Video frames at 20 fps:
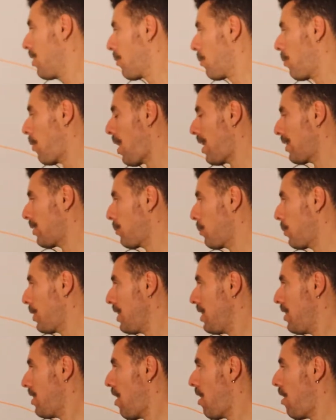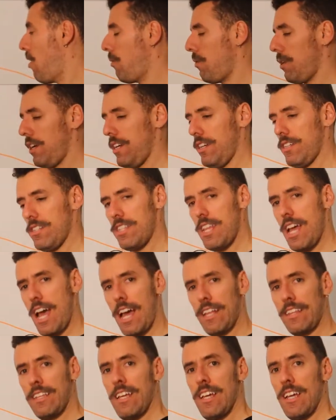what we know is
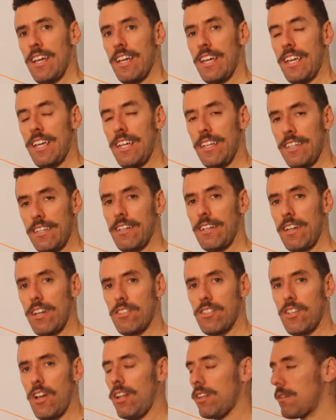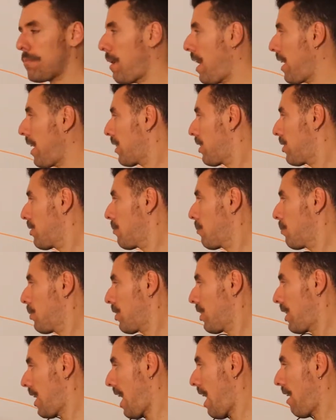that in the assault bike, we're
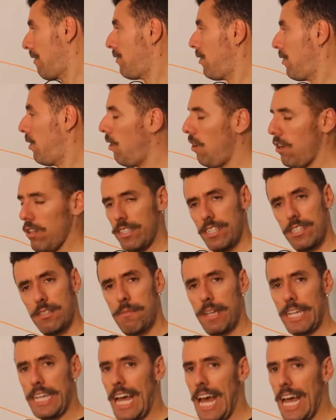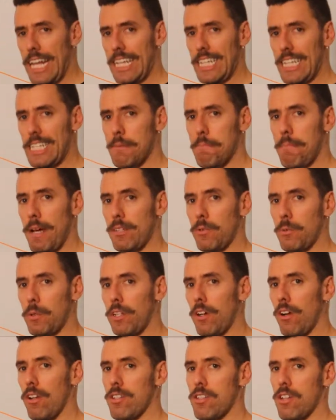gonna have all these mechanics, but
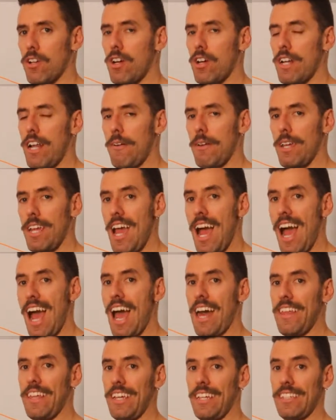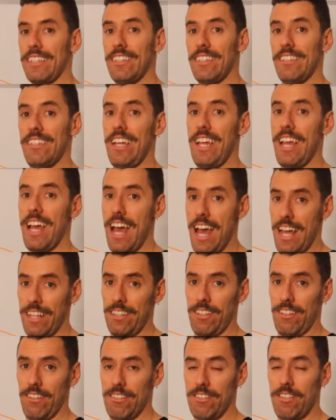we're also gonna be adding the
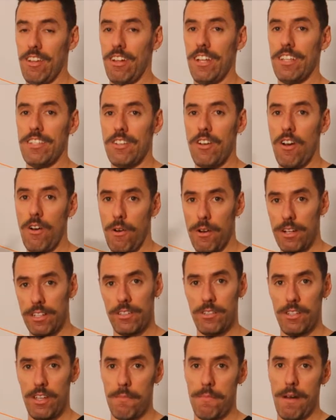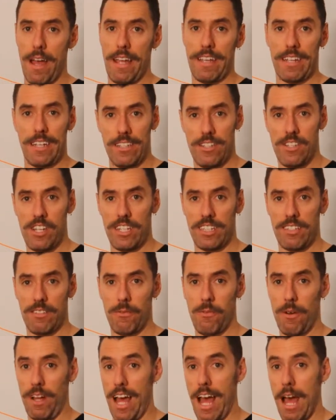handles. So let's go over to the bike and check
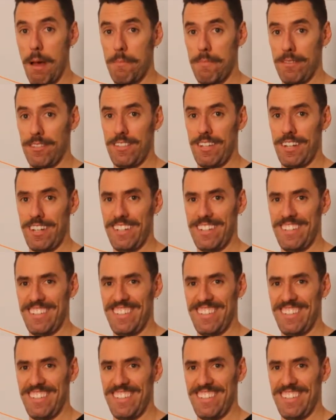what happens there.